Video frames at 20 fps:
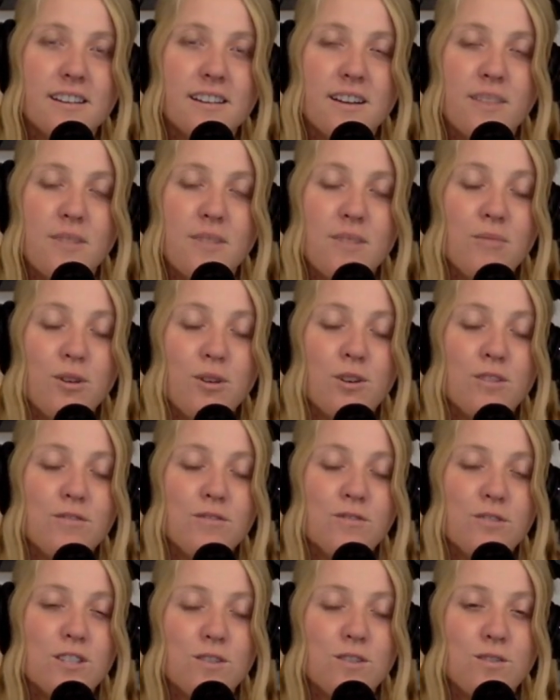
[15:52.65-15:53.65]
My beautiful
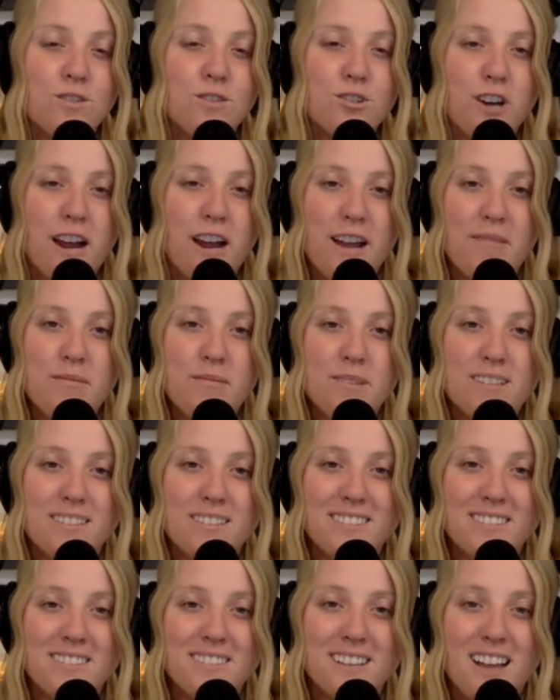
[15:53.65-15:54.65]
soul tribe,
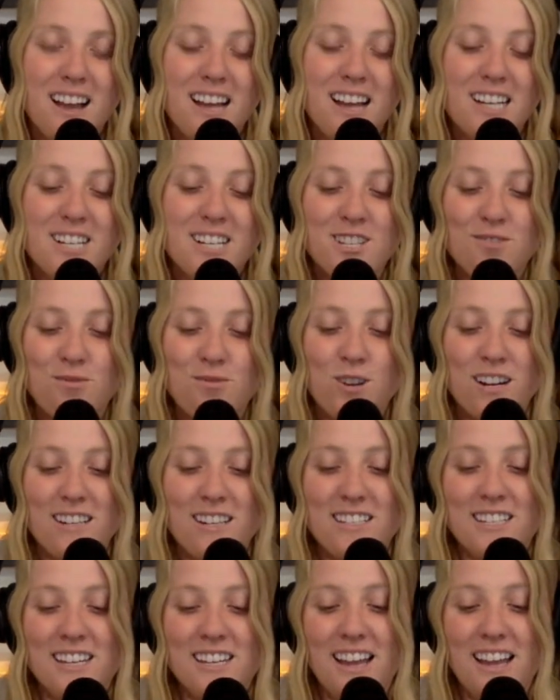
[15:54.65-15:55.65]
I just wanted
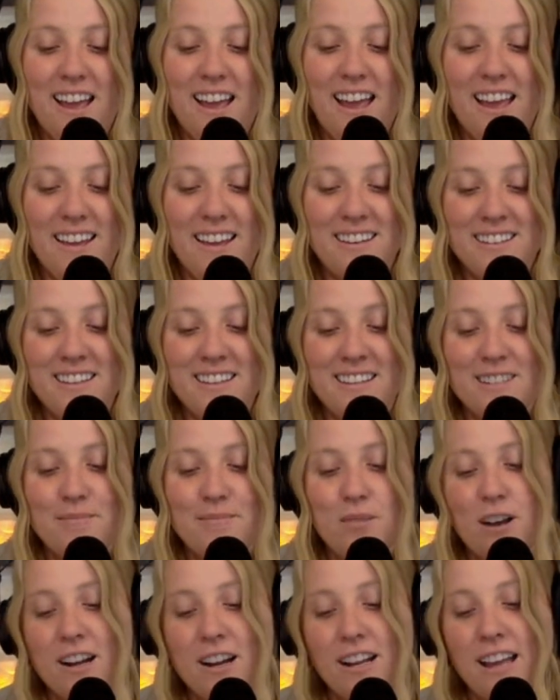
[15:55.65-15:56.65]
to end this
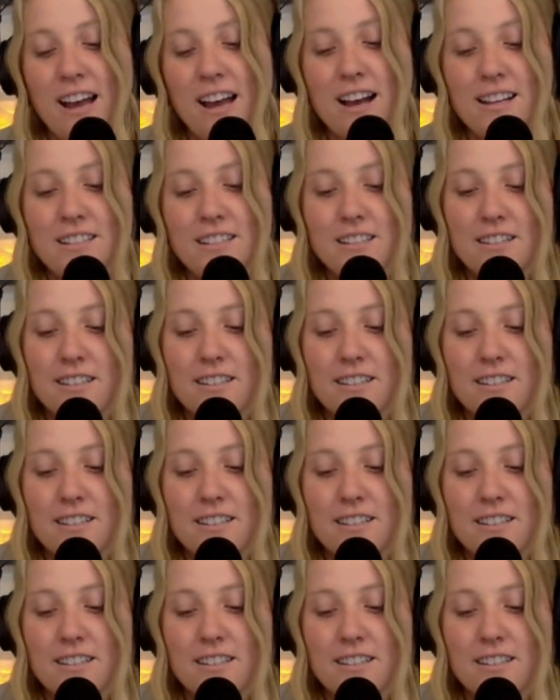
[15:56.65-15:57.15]
podcast